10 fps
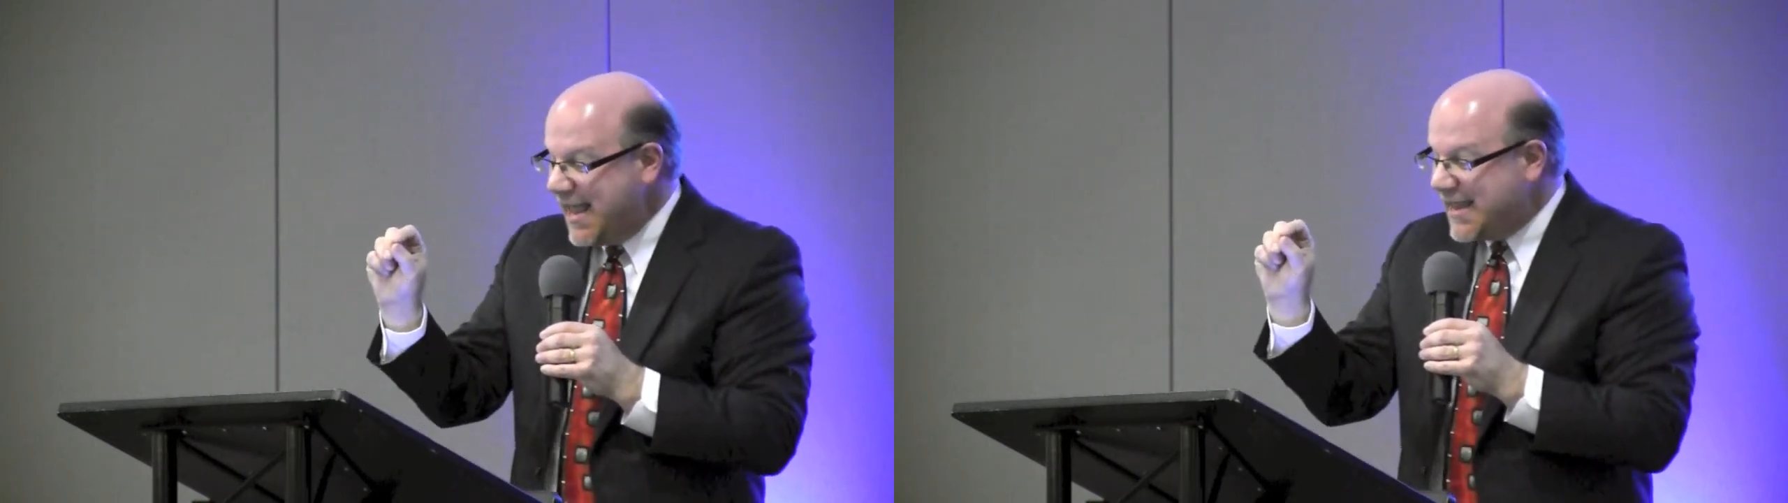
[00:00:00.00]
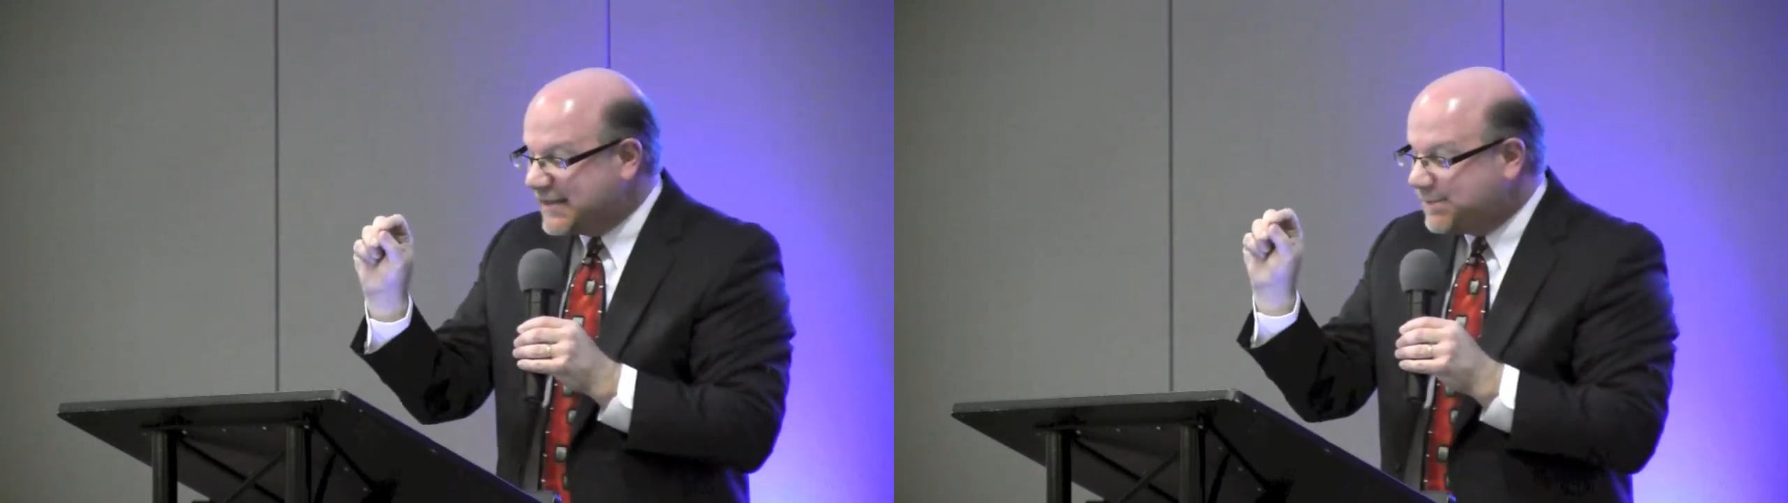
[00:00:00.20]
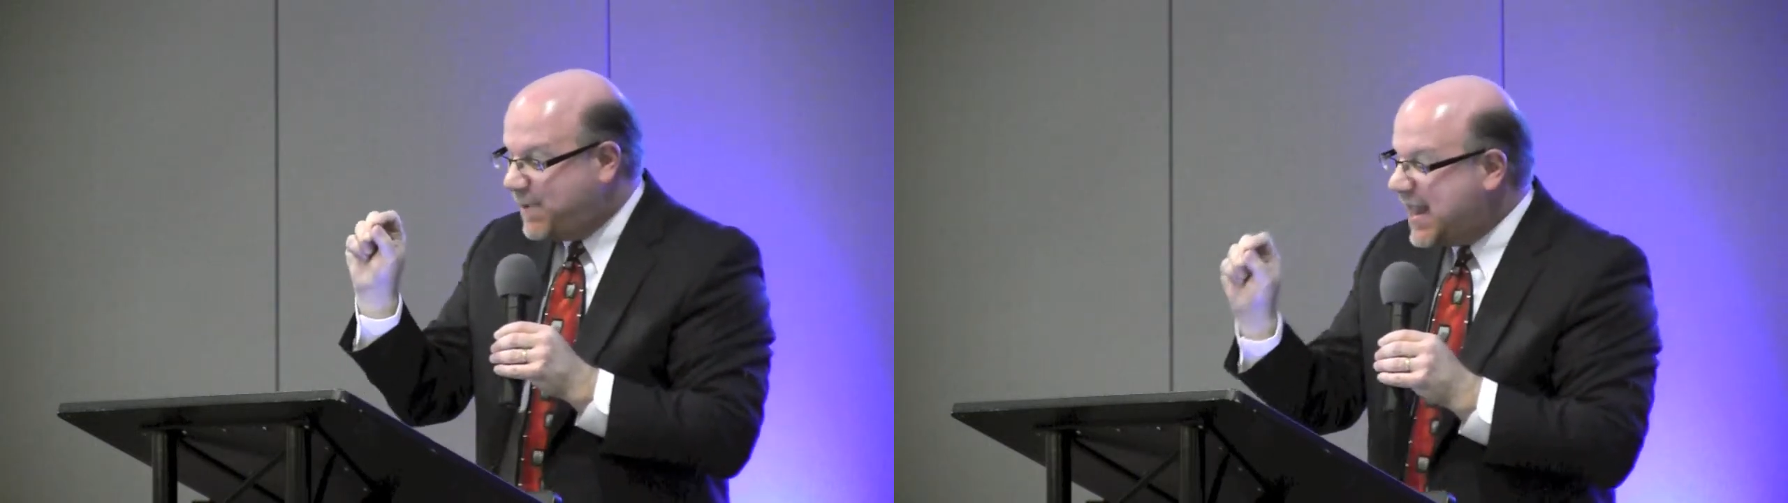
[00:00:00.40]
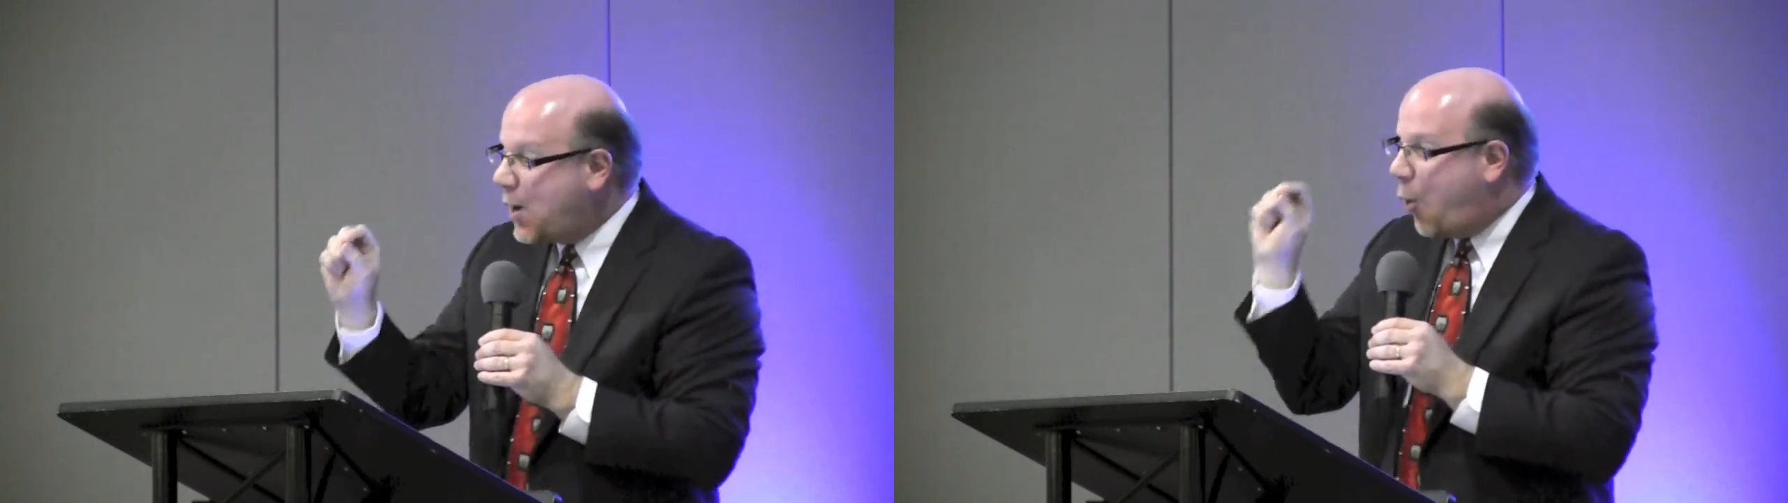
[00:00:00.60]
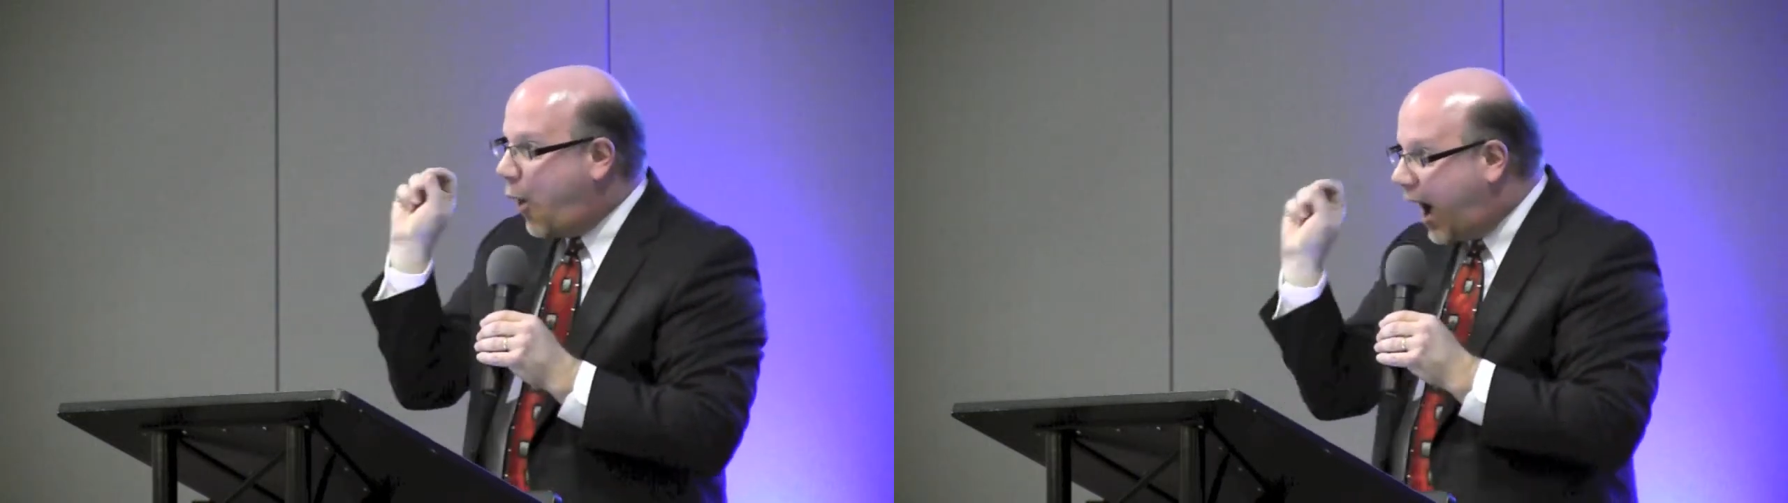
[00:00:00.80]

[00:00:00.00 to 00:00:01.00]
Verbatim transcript: is being